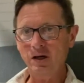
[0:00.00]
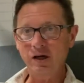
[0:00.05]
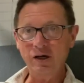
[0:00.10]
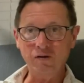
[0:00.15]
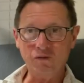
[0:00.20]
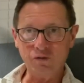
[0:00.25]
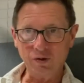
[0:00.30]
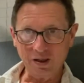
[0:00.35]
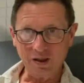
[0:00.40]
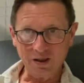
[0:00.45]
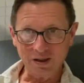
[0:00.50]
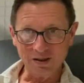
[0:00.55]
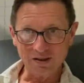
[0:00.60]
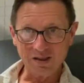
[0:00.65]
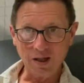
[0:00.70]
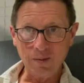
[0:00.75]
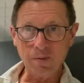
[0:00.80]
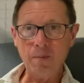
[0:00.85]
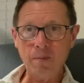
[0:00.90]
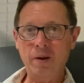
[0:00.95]
If we
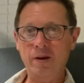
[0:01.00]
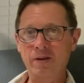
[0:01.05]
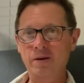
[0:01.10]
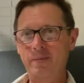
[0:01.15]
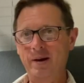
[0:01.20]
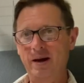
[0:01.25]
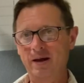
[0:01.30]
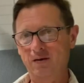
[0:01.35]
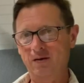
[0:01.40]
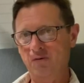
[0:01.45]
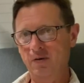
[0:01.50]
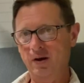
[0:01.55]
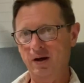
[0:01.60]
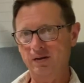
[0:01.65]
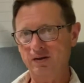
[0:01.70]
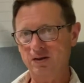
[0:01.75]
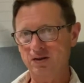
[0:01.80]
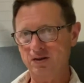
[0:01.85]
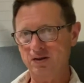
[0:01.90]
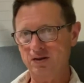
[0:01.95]
step upon the path of
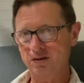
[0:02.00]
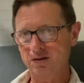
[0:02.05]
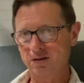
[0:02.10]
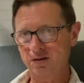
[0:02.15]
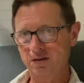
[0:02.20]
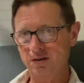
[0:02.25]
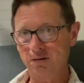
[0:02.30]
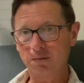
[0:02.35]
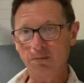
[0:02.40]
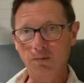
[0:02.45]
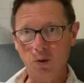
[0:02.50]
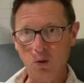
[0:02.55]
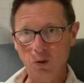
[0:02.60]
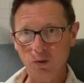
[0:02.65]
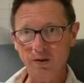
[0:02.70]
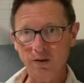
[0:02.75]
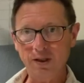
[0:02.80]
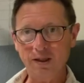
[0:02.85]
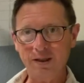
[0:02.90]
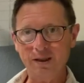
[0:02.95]
wildness
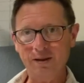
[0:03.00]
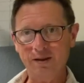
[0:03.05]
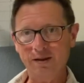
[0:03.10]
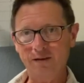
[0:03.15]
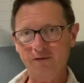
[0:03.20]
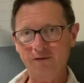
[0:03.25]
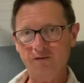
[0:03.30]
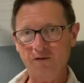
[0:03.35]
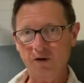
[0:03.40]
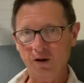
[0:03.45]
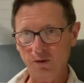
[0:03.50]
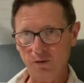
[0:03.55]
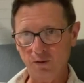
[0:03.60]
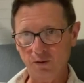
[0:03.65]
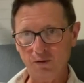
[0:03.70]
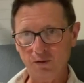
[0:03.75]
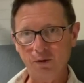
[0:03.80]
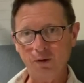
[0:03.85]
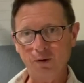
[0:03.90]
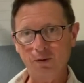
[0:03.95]
boldly and follow
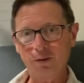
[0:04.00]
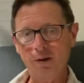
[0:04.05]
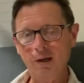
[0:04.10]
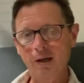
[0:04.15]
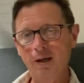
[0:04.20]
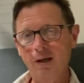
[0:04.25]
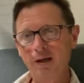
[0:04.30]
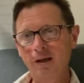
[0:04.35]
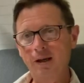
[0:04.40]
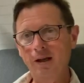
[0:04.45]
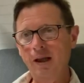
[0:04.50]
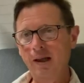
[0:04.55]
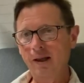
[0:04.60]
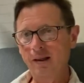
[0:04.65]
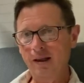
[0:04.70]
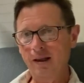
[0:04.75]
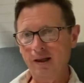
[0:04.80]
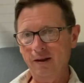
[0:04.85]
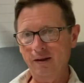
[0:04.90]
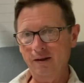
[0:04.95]
through,
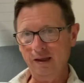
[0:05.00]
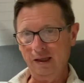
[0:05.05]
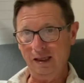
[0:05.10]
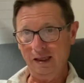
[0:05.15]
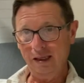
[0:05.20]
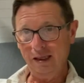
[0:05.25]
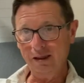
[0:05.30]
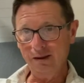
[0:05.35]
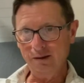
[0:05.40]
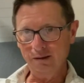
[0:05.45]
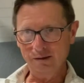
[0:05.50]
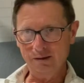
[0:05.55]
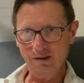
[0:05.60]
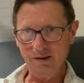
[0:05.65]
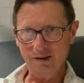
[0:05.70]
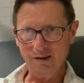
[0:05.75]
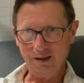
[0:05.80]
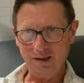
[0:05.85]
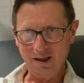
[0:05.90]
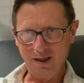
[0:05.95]
then the yield and
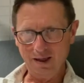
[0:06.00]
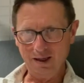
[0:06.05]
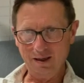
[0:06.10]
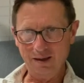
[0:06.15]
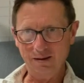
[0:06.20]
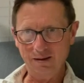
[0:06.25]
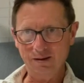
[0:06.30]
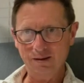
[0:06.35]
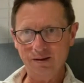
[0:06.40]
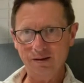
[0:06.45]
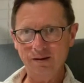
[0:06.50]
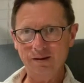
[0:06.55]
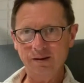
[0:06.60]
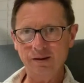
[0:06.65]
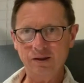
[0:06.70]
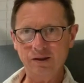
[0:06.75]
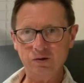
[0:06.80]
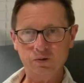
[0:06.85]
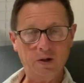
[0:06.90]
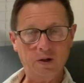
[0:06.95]
the gain
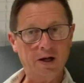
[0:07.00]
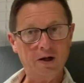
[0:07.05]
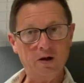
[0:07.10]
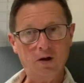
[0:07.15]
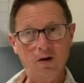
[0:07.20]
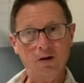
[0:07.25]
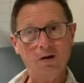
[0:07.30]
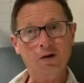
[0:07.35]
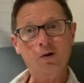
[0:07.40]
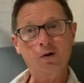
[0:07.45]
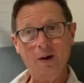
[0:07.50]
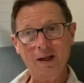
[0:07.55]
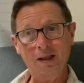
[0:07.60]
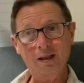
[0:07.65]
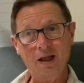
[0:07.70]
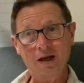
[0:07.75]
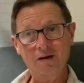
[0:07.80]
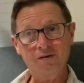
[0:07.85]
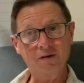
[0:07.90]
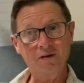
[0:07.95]
is what I call a great
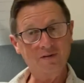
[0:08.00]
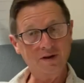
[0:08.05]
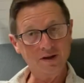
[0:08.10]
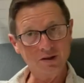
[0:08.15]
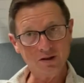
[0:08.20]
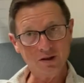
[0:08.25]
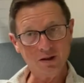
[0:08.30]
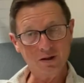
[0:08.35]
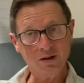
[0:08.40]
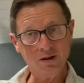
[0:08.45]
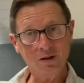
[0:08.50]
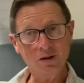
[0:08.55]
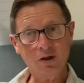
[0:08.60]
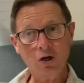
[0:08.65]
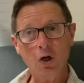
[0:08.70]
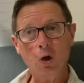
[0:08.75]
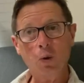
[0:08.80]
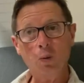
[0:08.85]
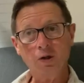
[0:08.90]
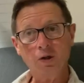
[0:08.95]
life adventure,
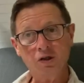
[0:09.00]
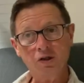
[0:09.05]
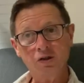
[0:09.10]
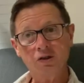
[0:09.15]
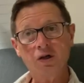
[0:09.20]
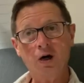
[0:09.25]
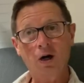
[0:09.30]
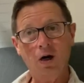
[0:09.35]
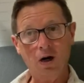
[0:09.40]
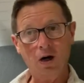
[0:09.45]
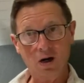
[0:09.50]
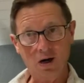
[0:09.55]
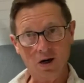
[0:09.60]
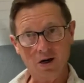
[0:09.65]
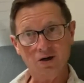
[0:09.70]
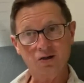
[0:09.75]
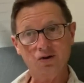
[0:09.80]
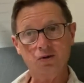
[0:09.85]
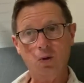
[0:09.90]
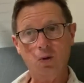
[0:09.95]
which is
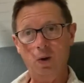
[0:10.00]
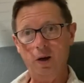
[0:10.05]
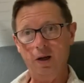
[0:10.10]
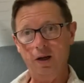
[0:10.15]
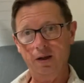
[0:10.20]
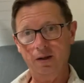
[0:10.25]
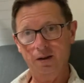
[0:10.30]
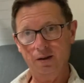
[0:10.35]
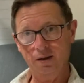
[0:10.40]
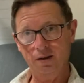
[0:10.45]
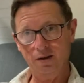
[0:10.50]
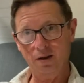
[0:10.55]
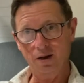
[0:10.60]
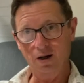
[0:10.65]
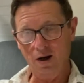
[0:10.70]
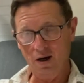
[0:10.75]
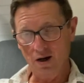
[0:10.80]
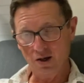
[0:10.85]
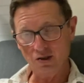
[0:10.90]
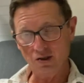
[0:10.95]
our story,
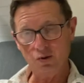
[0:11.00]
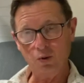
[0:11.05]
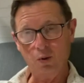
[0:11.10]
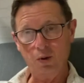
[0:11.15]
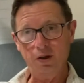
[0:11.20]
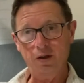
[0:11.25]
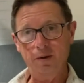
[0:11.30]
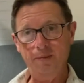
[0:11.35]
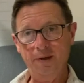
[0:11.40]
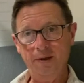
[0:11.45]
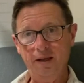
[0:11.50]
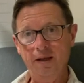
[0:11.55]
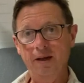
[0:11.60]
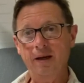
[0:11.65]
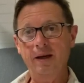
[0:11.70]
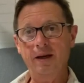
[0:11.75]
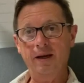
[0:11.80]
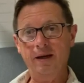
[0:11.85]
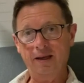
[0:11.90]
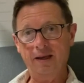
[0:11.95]
our story to be
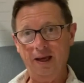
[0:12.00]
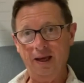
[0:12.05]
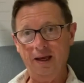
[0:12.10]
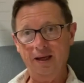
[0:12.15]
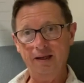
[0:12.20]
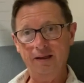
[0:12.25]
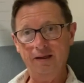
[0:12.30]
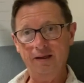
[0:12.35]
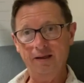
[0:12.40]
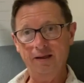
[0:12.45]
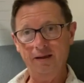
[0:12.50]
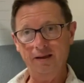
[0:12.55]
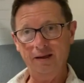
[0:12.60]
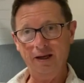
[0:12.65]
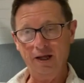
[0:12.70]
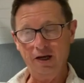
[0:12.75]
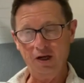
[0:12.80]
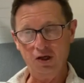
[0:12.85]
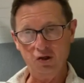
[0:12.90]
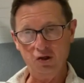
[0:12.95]
gained
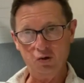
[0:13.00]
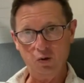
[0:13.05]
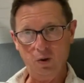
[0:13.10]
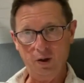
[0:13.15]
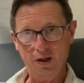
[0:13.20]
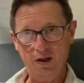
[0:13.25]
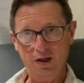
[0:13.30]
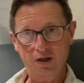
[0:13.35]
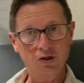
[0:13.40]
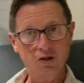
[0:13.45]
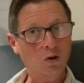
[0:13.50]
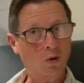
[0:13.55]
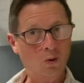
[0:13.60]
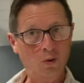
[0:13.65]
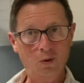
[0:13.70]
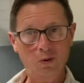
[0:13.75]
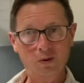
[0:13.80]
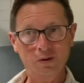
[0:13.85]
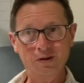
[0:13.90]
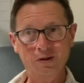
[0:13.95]
and enjoyed and
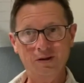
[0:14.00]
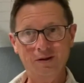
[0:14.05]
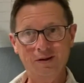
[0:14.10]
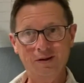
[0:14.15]
told